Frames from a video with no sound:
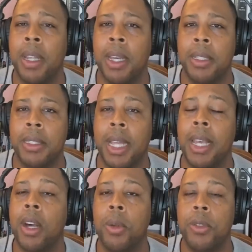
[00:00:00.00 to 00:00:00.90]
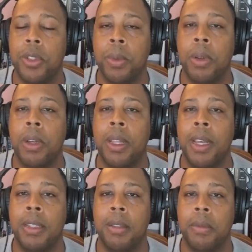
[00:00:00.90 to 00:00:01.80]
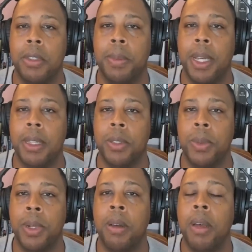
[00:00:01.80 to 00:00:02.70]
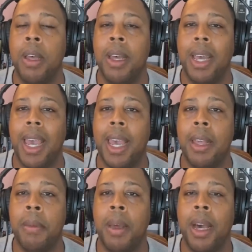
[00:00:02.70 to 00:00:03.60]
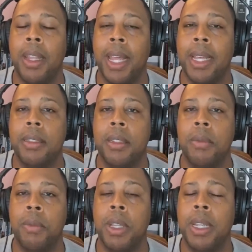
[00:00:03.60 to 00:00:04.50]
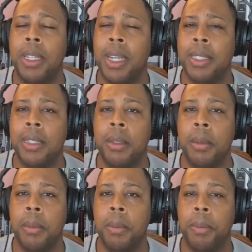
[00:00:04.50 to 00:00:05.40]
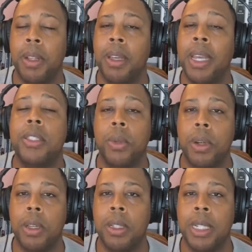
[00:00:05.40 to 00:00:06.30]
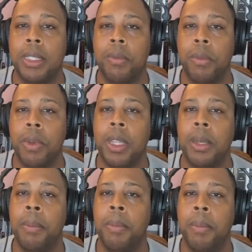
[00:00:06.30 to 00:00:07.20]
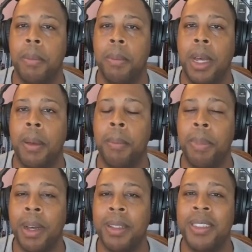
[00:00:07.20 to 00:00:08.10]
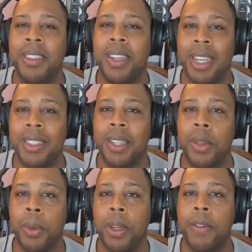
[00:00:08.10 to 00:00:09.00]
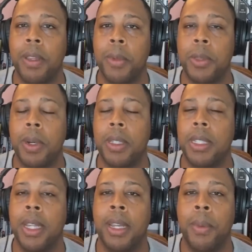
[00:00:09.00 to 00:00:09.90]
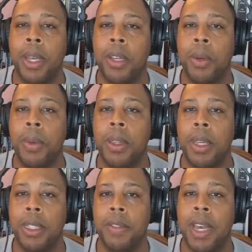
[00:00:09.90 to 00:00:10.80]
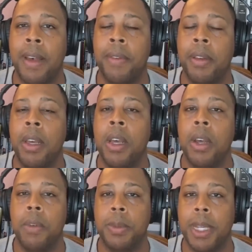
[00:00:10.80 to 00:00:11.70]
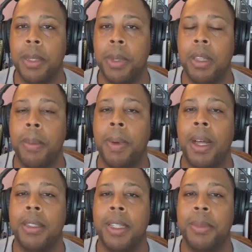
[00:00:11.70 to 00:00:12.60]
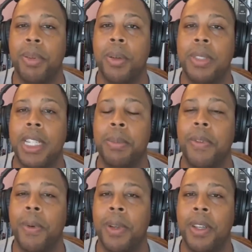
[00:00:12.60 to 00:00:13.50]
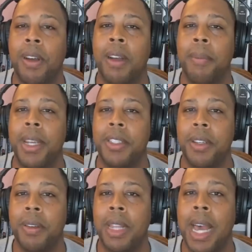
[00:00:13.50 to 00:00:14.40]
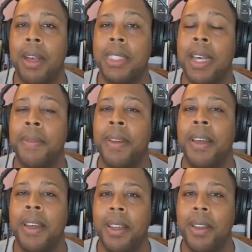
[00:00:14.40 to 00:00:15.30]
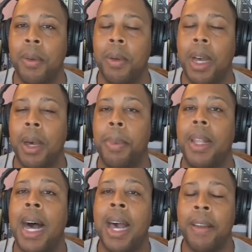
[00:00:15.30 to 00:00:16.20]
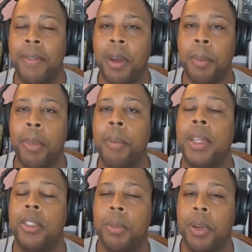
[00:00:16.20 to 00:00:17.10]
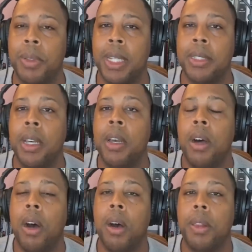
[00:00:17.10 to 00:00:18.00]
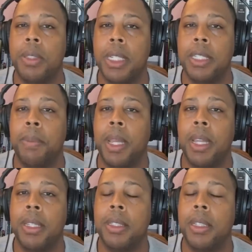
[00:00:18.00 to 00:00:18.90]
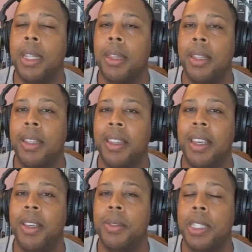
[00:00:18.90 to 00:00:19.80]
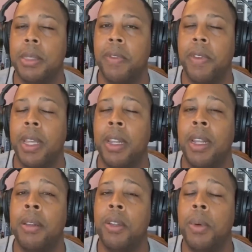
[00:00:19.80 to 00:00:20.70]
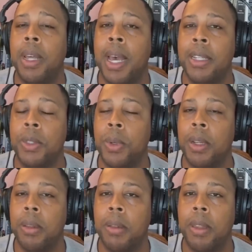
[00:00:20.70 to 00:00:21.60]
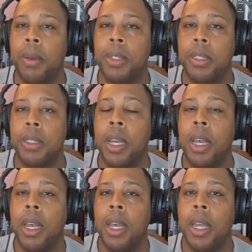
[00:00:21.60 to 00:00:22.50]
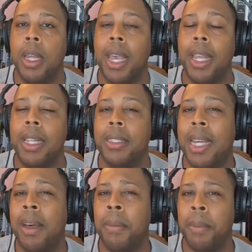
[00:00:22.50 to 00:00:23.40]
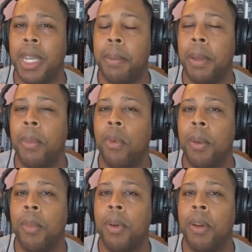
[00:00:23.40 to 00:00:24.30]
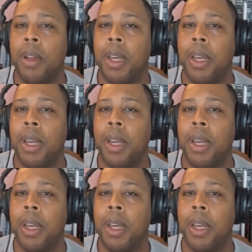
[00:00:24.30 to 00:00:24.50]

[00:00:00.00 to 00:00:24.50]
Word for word: like a slight culture war in that respect as well. And Atlanta really doesn't, historically, doesn't really uh, budge against authority for the most part. This Atlanta way of doing things, of having respectability politics, protest before dark, make sure you're in the house, have you know, apply for a permit to protest. All those yeah. things have played into like the the ecosystem of Atlanta. And I do want to add just one other thing, which is it is now becoming more and more